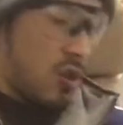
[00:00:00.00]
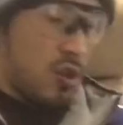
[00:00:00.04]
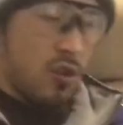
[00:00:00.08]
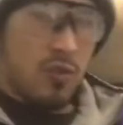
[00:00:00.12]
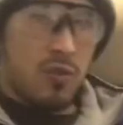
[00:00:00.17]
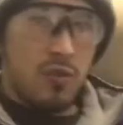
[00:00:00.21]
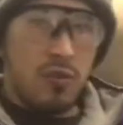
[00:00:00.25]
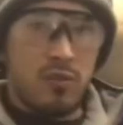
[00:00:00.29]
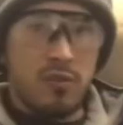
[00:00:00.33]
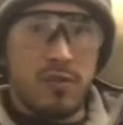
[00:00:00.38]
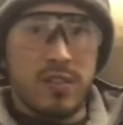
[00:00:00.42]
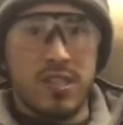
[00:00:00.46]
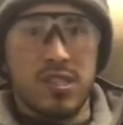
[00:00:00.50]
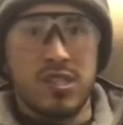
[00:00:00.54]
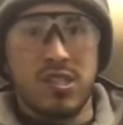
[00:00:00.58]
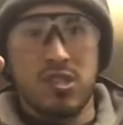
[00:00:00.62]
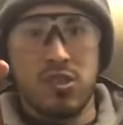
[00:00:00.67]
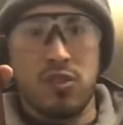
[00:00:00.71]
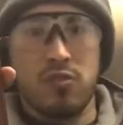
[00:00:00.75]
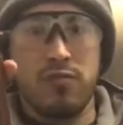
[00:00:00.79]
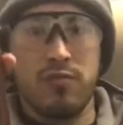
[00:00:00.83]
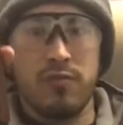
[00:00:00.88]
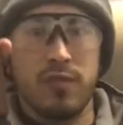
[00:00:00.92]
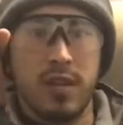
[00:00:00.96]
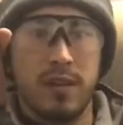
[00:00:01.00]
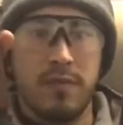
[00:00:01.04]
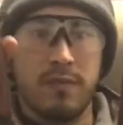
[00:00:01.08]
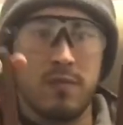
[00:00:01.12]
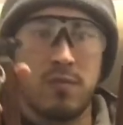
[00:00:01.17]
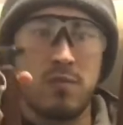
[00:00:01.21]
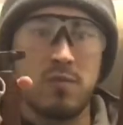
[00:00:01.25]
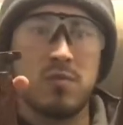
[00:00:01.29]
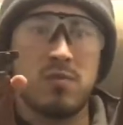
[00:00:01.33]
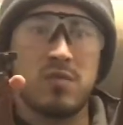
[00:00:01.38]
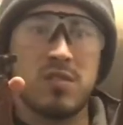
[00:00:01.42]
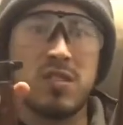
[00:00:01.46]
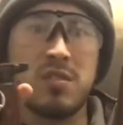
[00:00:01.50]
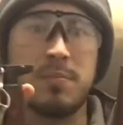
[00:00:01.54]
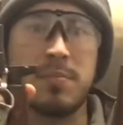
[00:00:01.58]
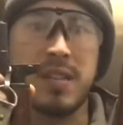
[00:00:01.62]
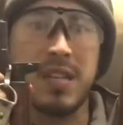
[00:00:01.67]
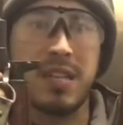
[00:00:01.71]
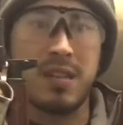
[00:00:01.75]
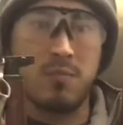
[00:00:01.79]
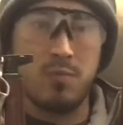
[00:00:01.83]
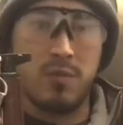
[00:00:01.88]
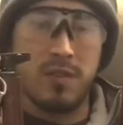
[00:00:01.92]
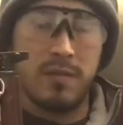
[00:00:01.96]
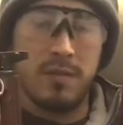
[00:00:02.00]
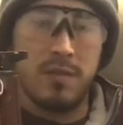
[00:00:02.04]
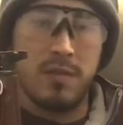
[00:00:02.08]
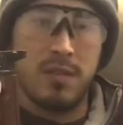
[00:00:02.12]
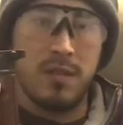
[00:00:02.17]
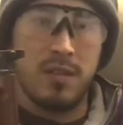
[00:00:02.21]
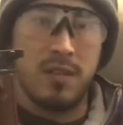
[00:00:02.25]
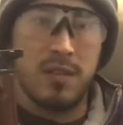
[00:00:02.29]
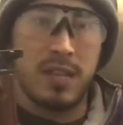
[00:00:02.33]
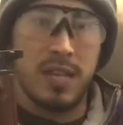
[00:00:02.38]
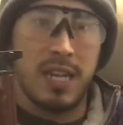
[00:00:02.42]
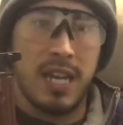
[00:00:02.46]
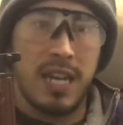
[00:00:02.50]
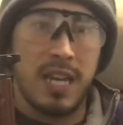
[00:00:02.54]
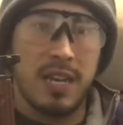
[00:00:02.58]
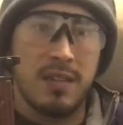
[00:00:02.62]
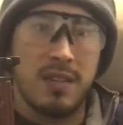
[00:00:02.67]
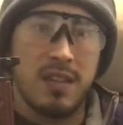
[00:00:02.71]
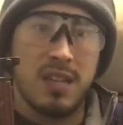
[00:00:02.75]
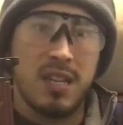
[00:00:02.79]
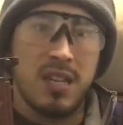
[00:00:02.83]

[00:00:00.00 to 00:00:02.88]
or an assault rifle to begin with, okay?